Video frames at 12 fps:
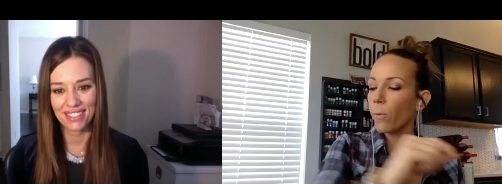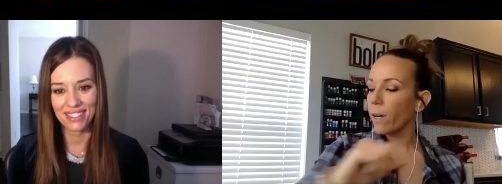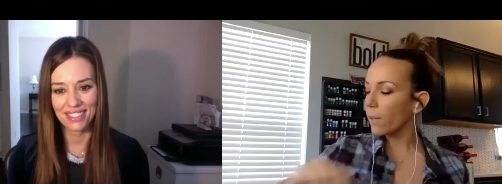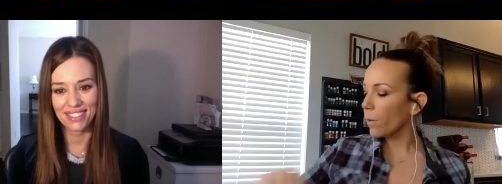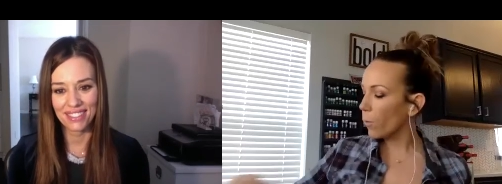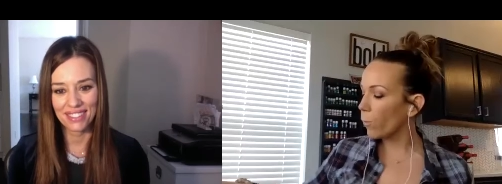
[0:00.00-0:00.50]

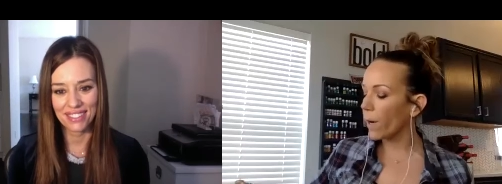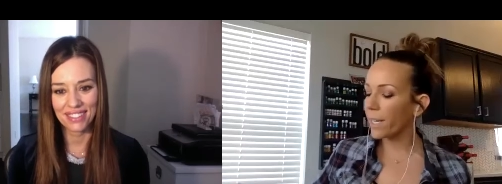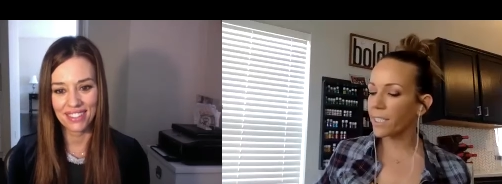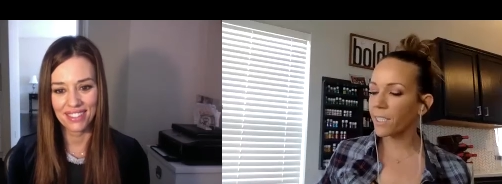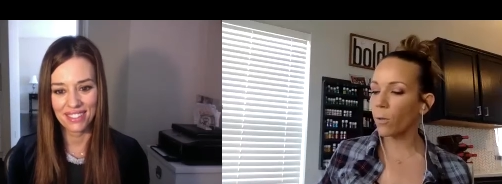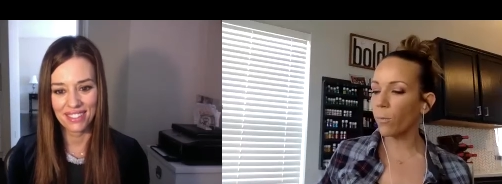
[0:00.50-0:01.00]
Speaker 1: Where what
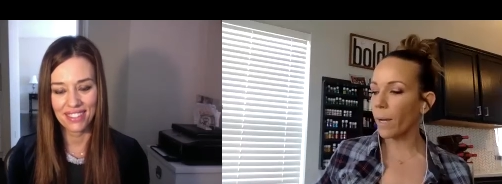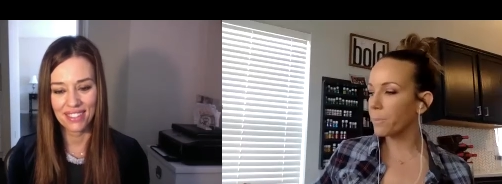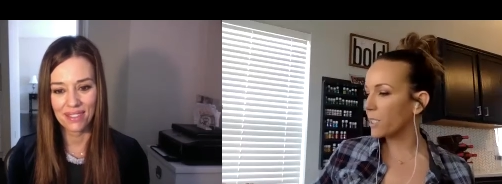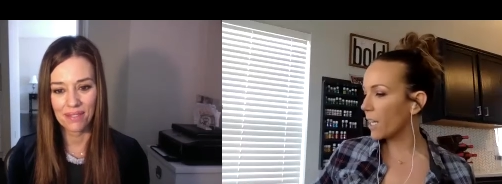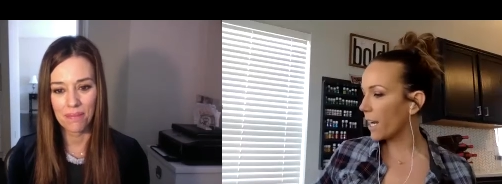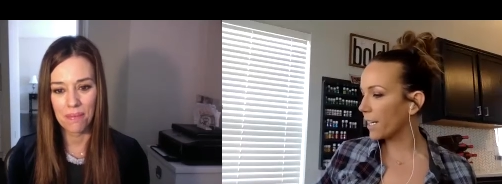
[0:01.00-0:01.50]
is the
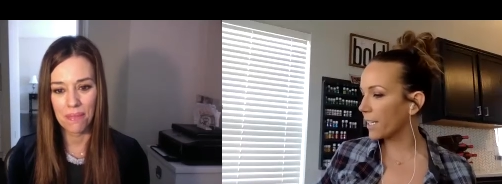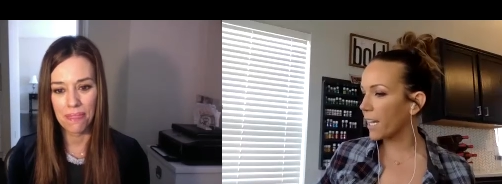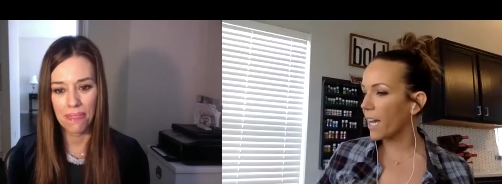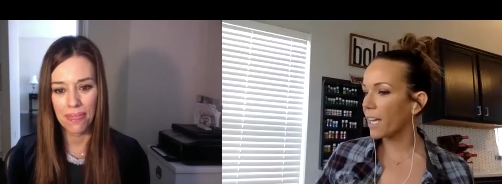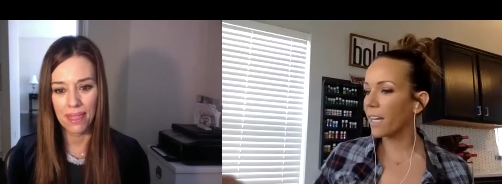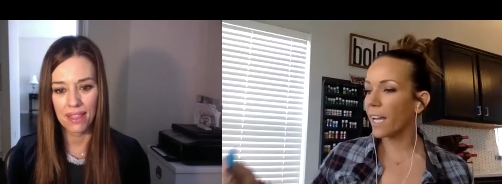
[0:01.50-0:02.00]
website
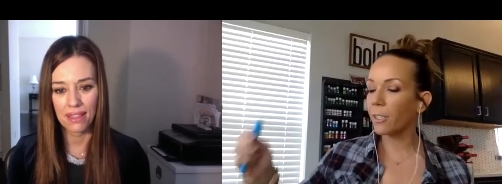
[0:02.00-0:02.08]
again?